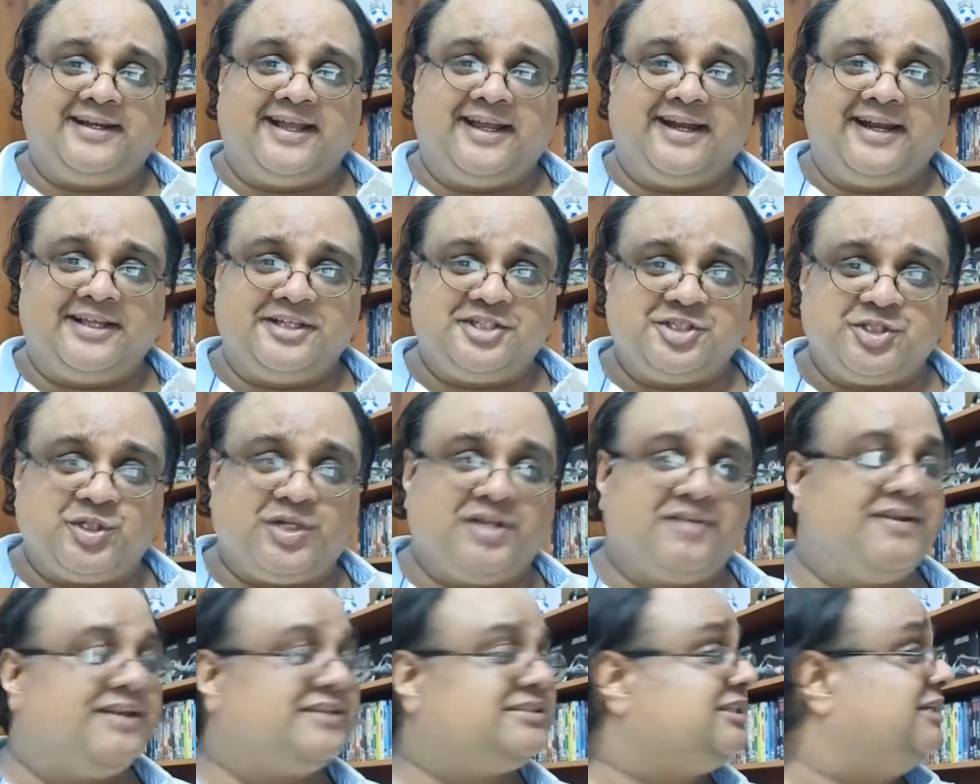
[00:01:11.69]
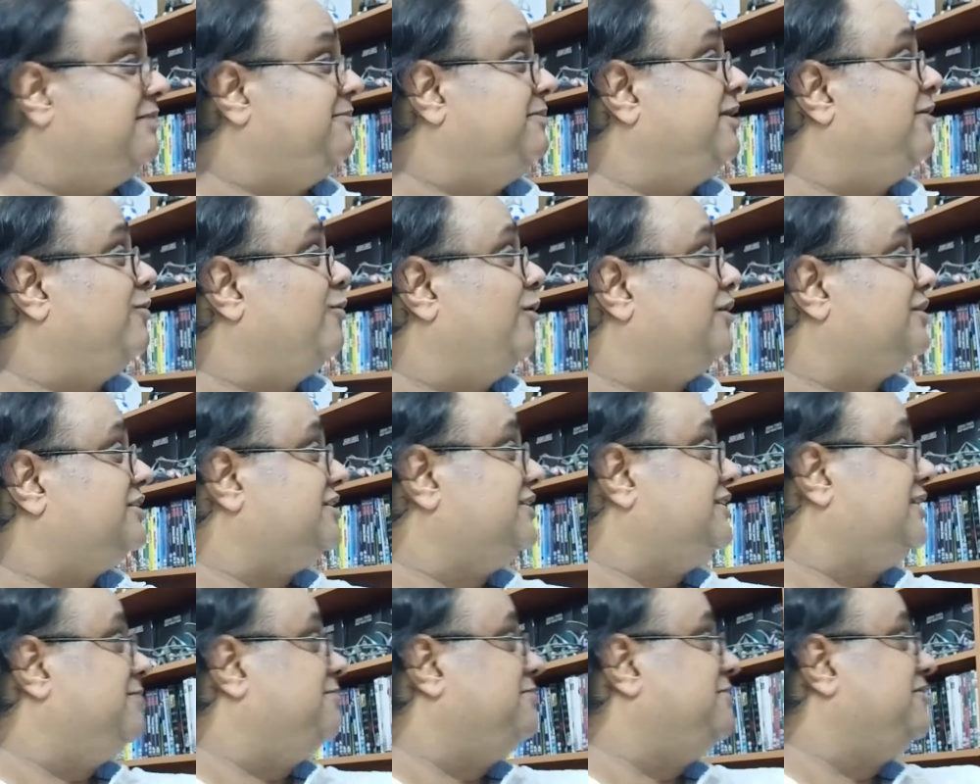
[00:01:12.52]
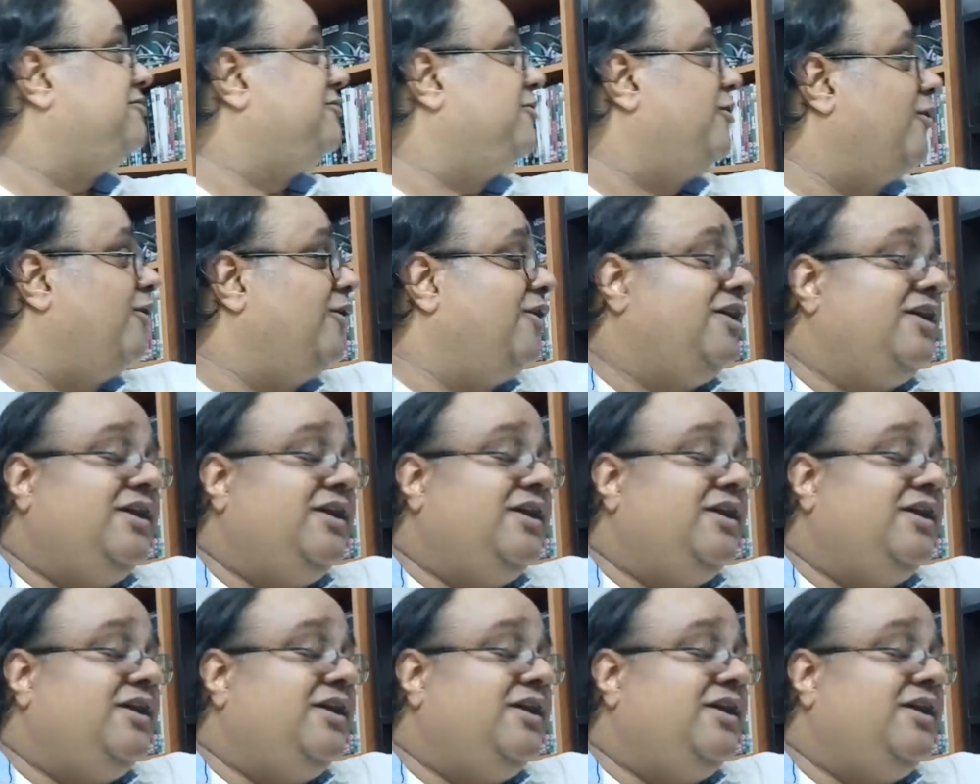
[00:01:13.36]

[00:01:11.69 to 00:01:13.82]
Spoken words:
and I should have actually been watching them before.